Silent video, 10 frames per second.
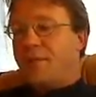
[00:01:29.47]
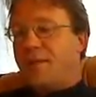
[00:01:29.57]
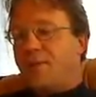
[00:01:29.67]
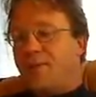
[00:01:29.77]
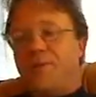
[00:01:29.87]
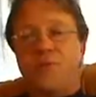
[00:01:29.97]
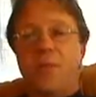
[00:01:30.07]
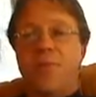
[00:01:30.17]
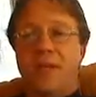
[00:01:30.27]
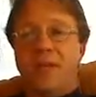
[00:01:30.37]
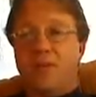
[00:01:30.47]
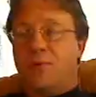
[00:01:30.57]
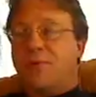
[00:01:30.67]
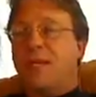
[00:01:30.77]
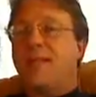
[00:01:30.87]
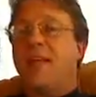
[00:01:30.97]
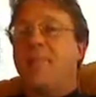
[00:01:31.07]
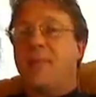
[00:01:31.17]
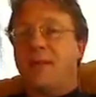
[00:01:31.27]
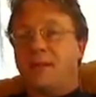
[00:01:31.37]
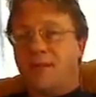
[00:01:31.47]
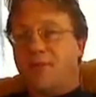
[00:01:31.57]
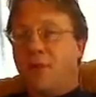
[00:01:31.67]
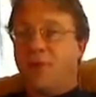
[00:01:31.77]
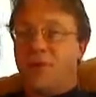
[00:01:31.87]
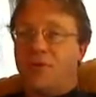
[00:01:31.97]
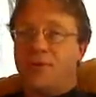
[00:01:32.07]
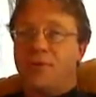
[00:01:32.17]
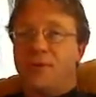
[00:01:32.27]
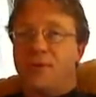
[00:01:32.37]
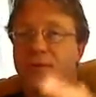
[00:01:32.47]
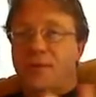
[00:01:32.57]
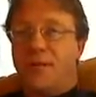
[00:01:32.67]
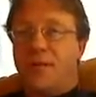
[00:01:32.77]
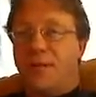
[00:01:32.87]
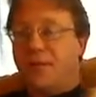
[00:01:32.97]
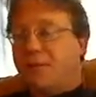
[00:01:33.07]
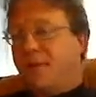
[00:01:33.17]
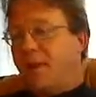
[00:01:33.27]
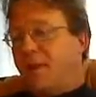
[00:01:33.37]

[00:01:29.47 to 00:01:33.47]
Okay, so from me, you would say de mi. From you, de ti.